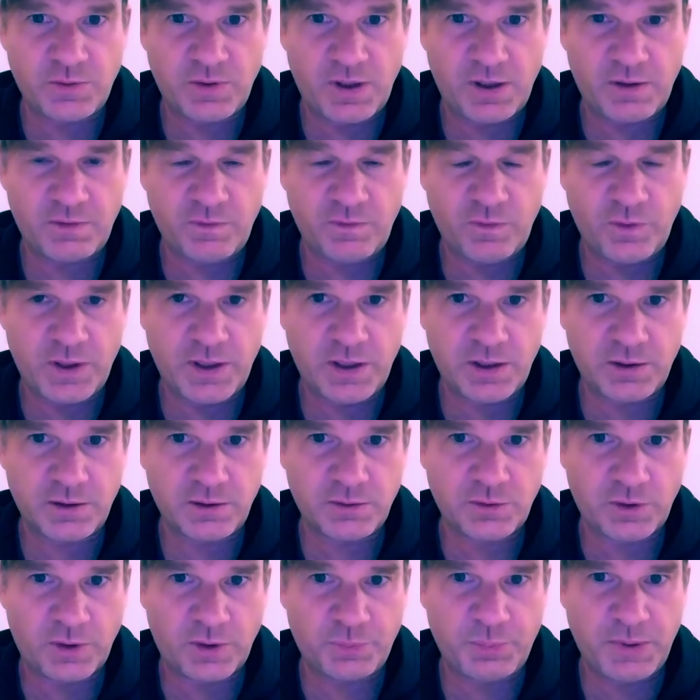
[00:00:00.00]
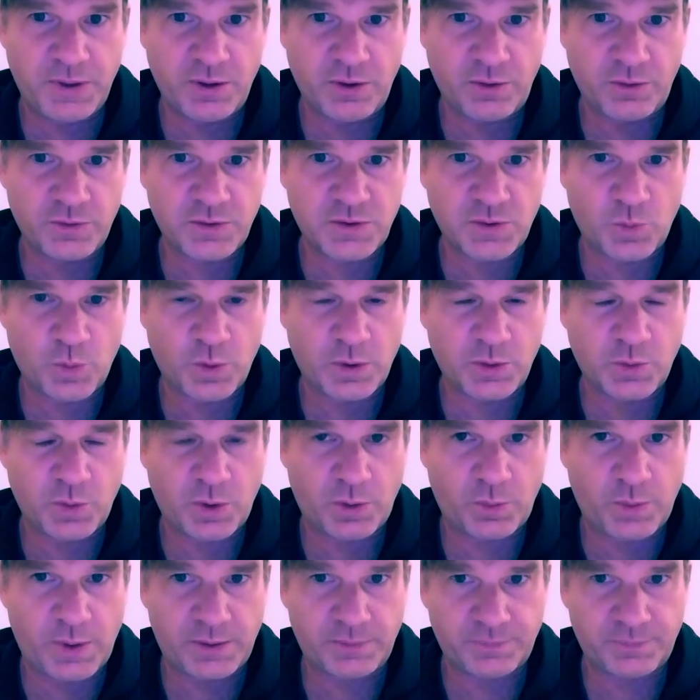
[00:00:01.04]
avoiding torpedoes in World War
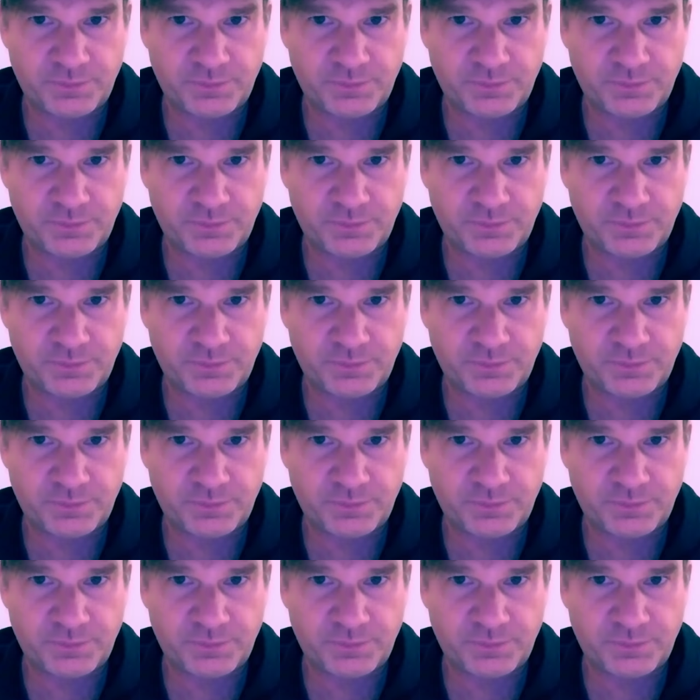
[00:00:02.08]
One.